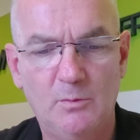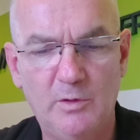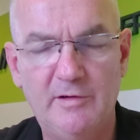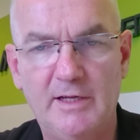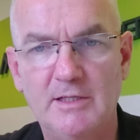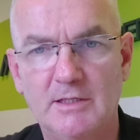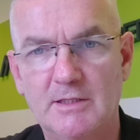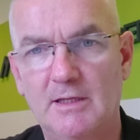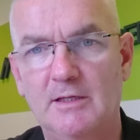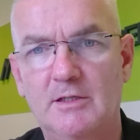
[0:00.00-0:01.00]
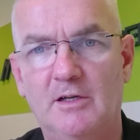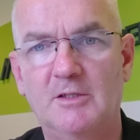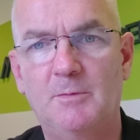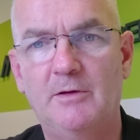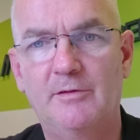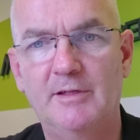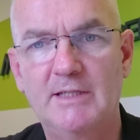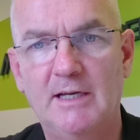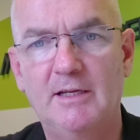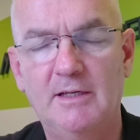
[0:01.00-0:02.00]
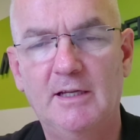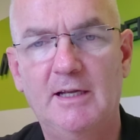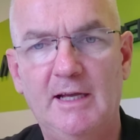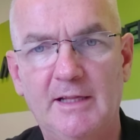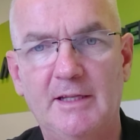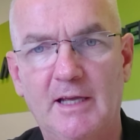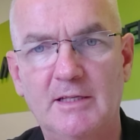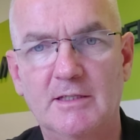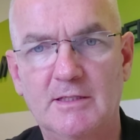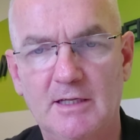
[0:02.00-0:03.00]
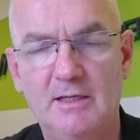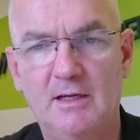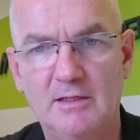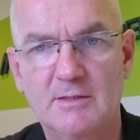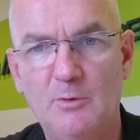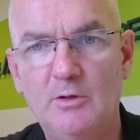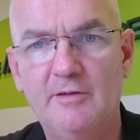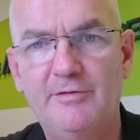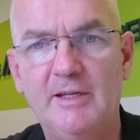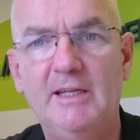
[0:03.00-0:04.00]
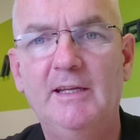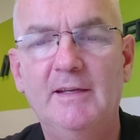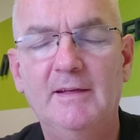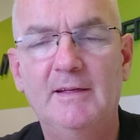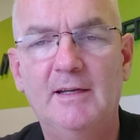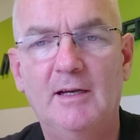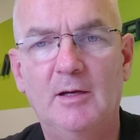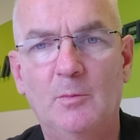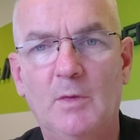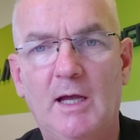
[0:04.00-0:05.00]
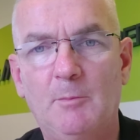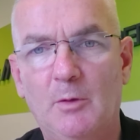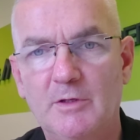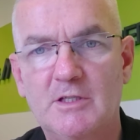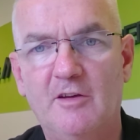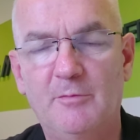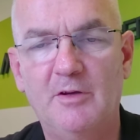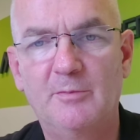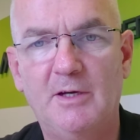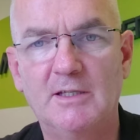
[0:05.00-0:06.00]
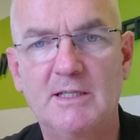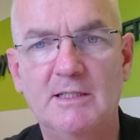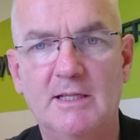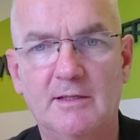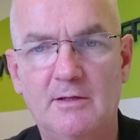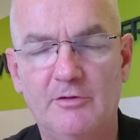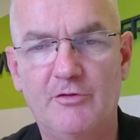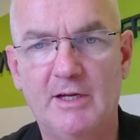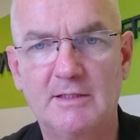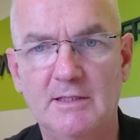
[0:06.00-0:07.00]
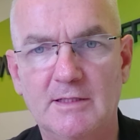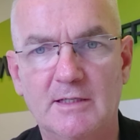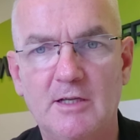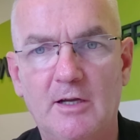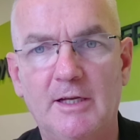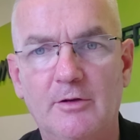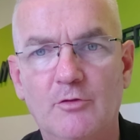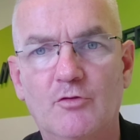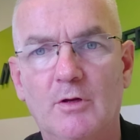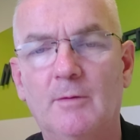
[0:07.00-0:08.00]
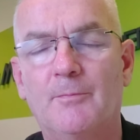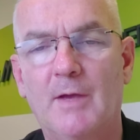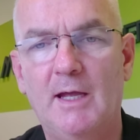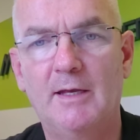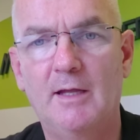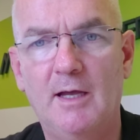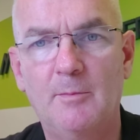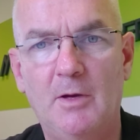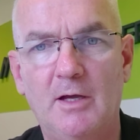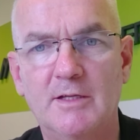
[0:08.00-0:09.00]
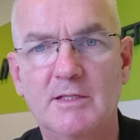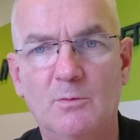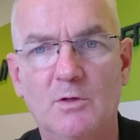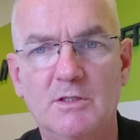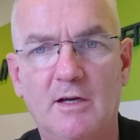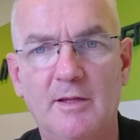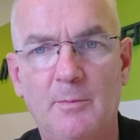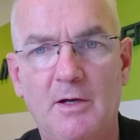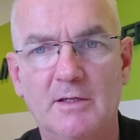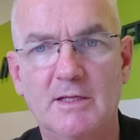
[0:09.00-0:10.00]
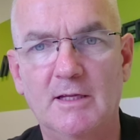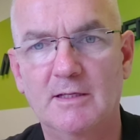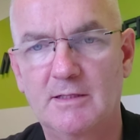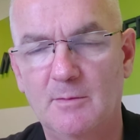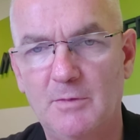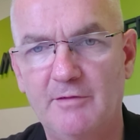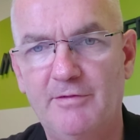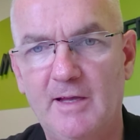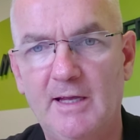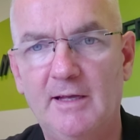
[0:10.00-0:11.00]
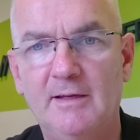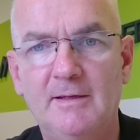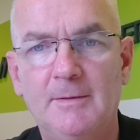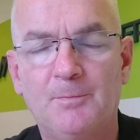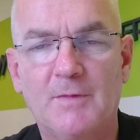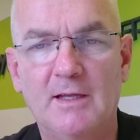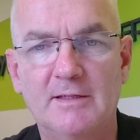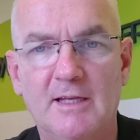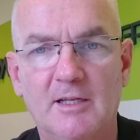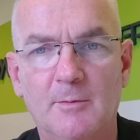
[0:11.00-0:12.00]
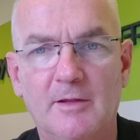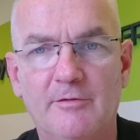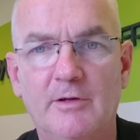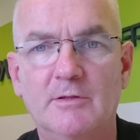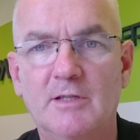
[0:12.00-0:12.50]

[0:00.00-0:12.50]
We're an agency that charge both the tenant and the agency a smaller fee, but we serve both parties, and the contract is entirely neutral and unbiased towards either party. It's simply fair and down the middle of the road.